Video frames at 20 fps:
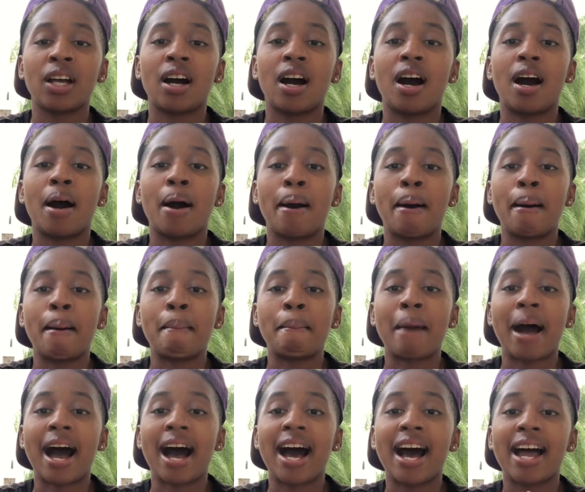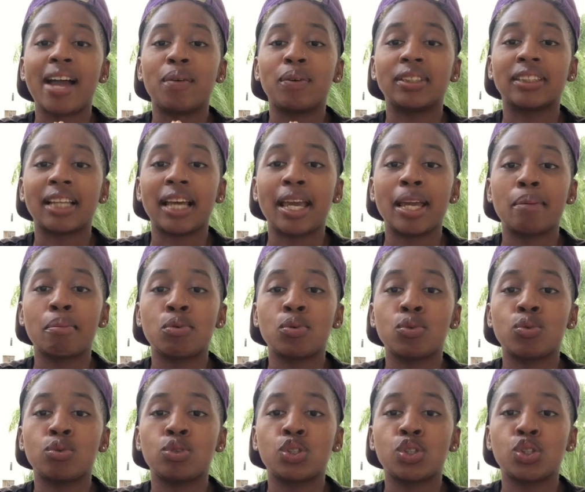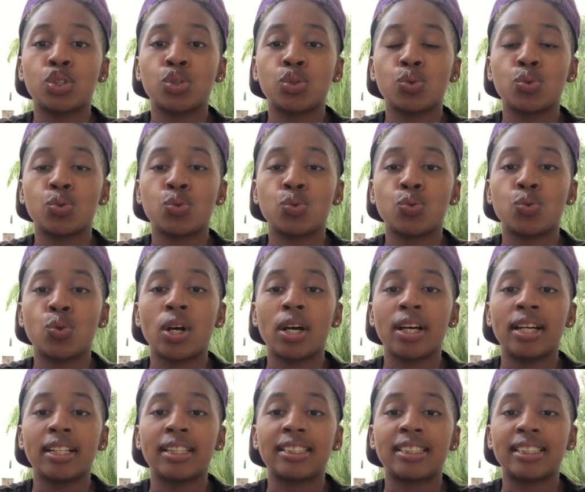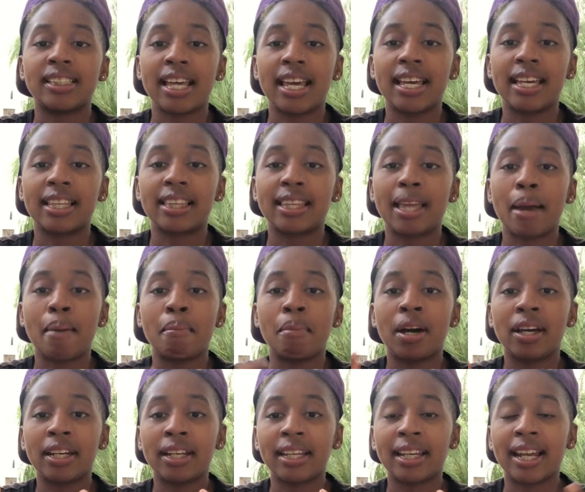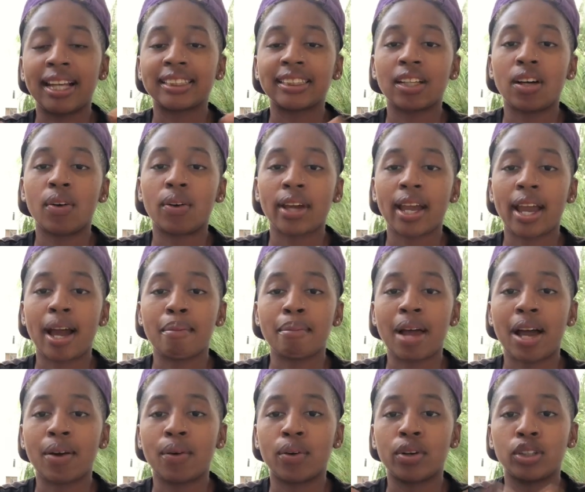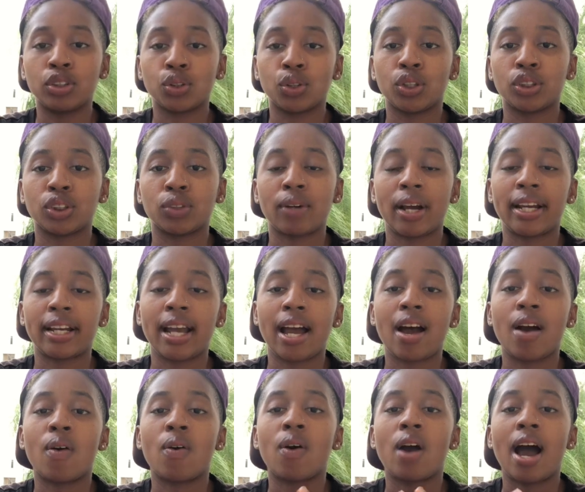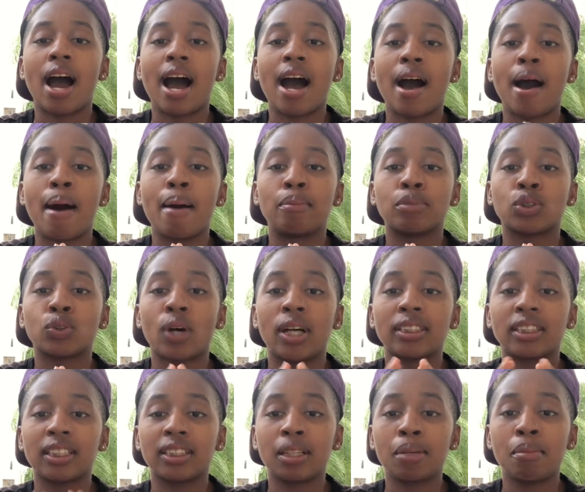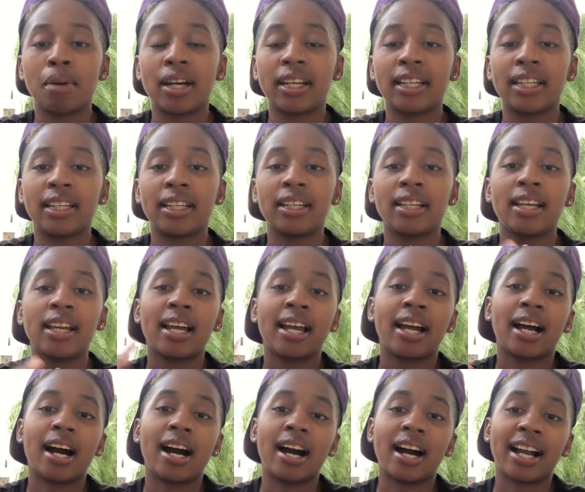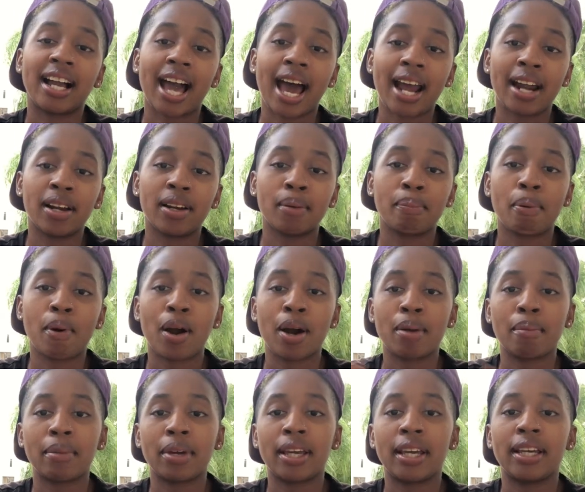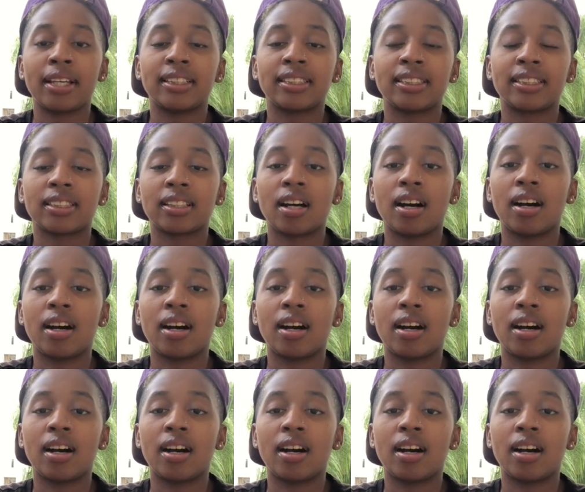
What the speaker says: I was able to take that money, and I said, okay, I'm not going to Georgia right now. So I took the money, got an apartment,